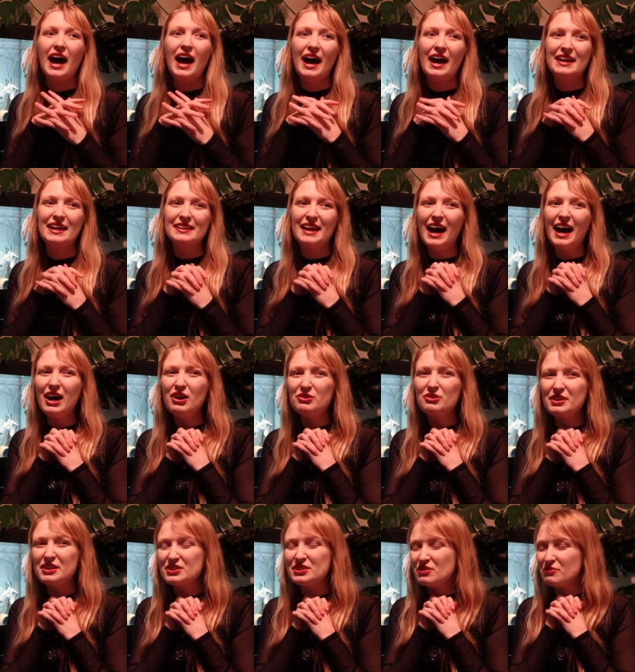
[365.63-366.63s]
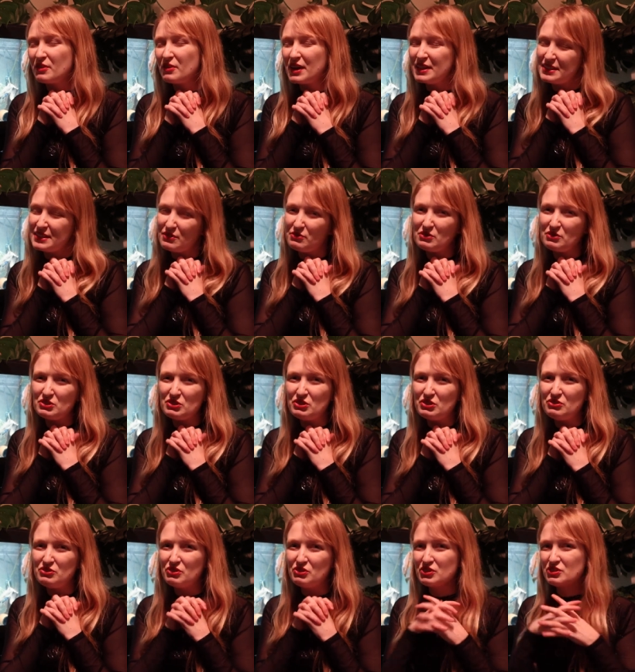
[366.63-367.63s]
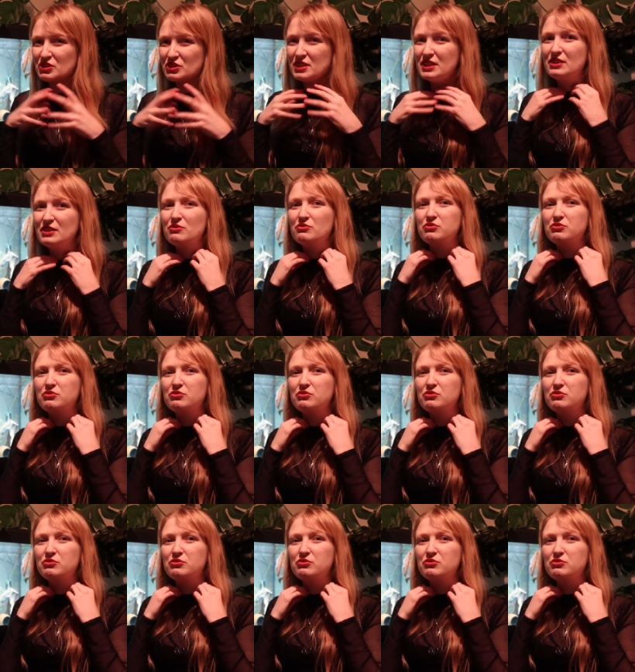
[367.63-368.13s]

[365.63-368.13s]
And algae are very different nutritionally